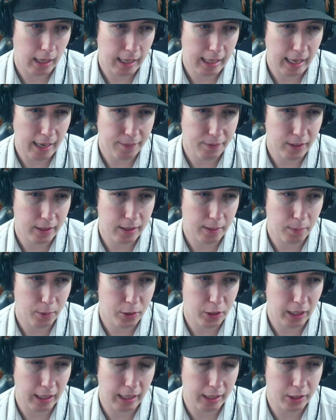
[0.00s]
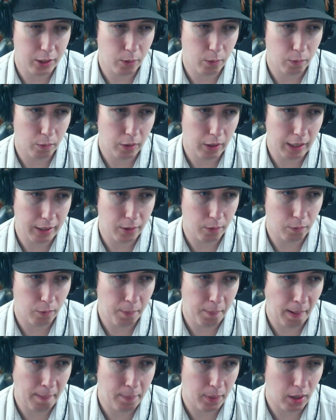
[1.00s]
I'd have to double check. I don't
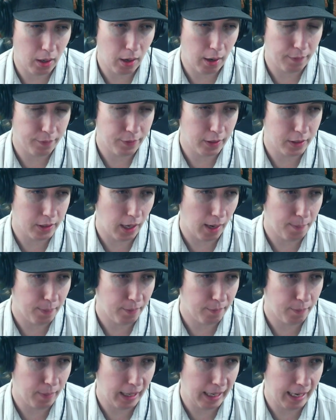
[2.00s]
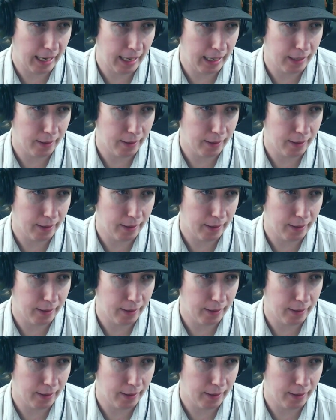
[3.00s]
remember off the top of my head